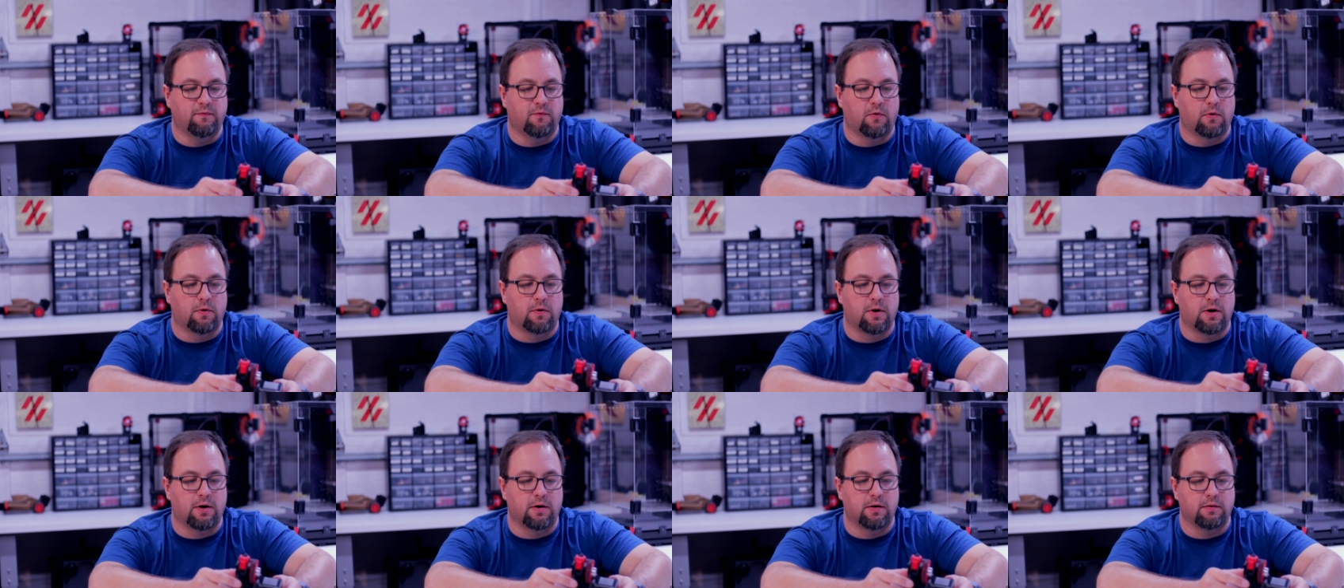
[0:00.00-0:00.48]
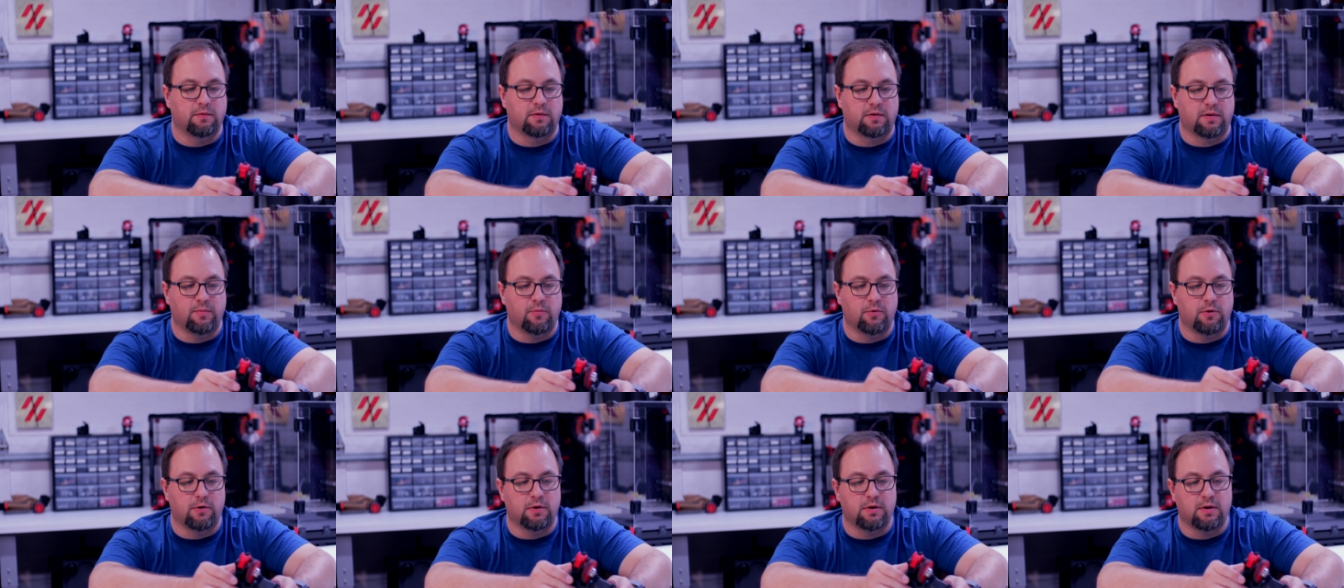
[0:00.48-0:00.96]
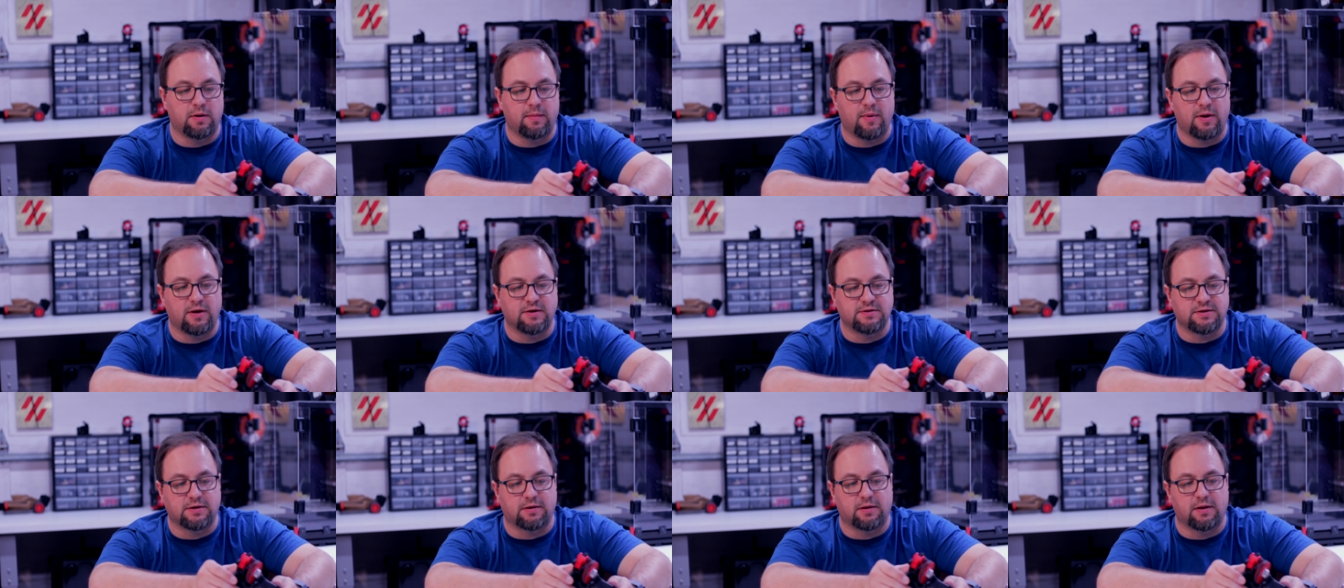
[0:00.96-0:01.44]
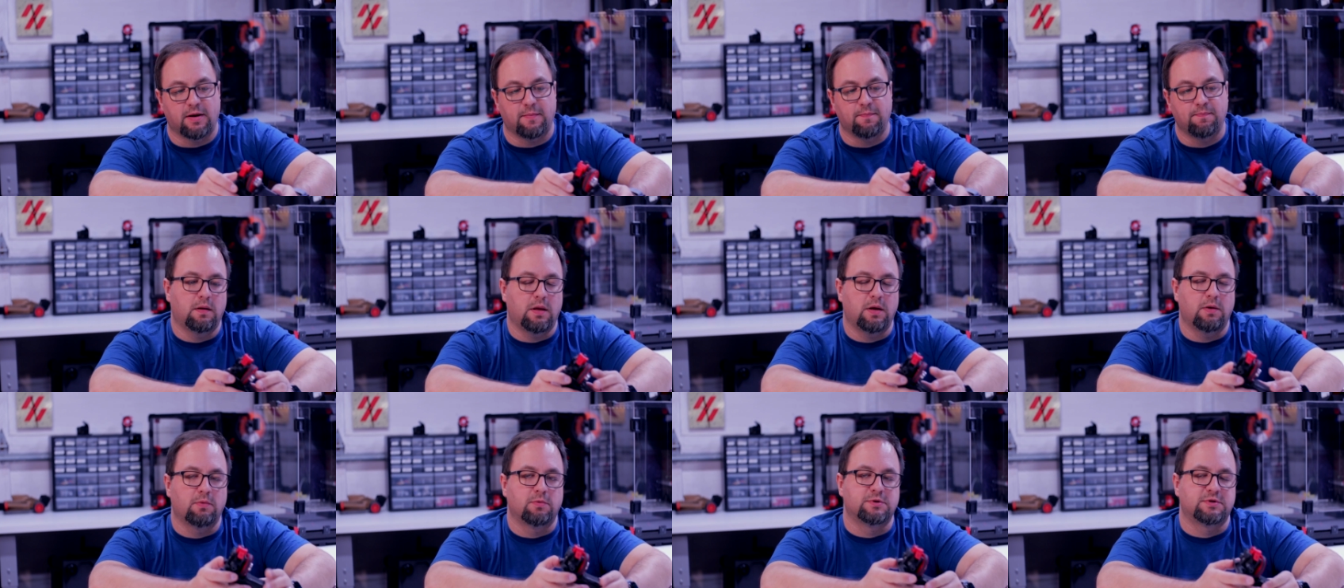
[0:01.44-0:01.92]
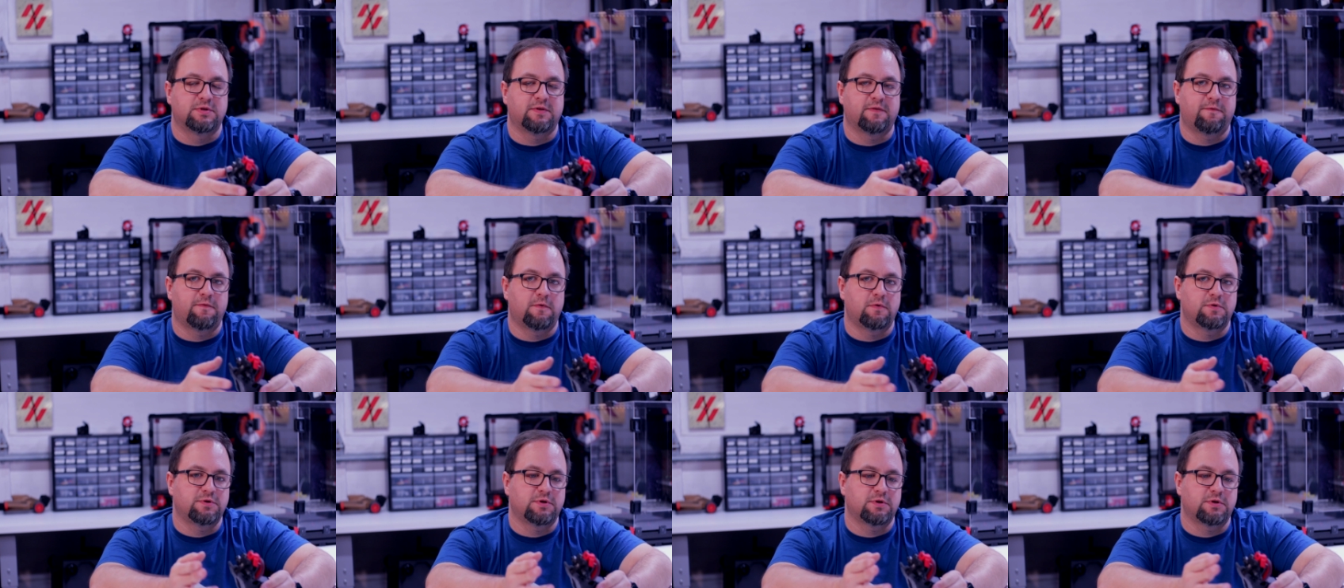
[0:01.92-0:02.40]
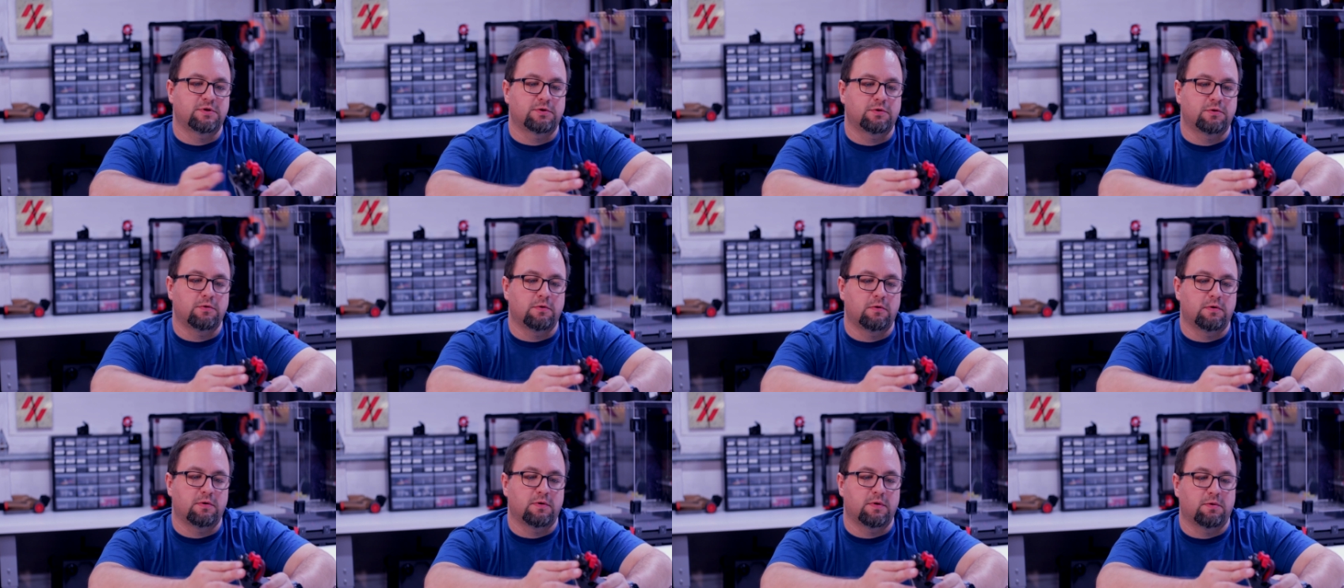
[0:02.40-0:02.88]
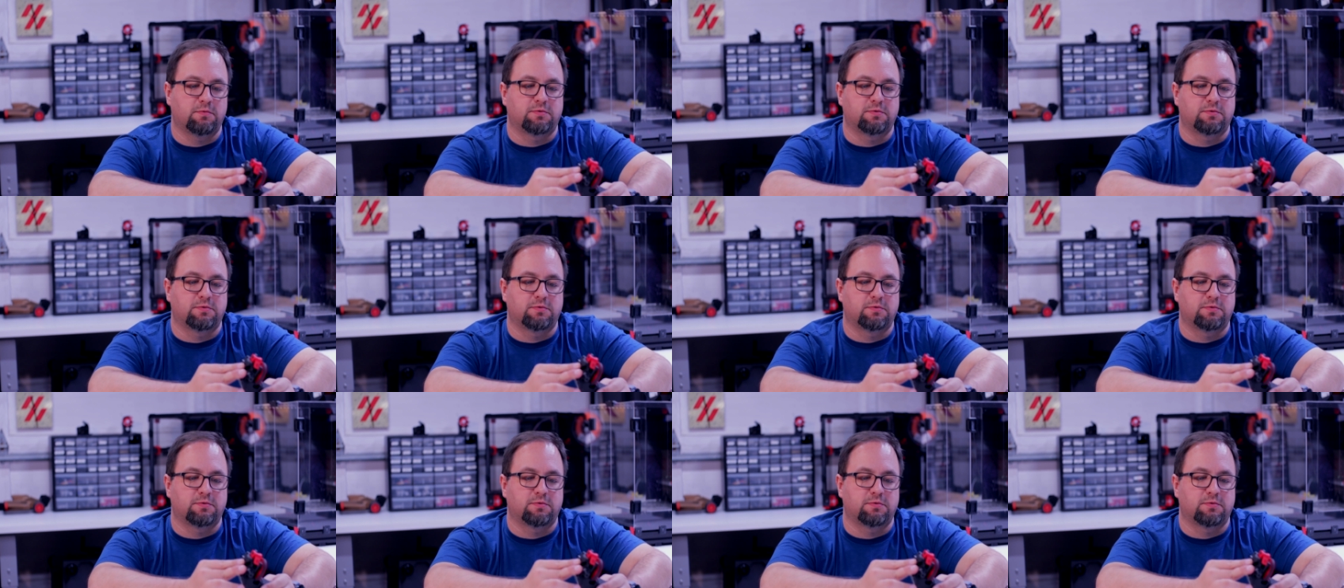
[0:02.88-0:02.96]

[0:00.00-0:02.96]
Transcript: Voron community basically. It was the first extruder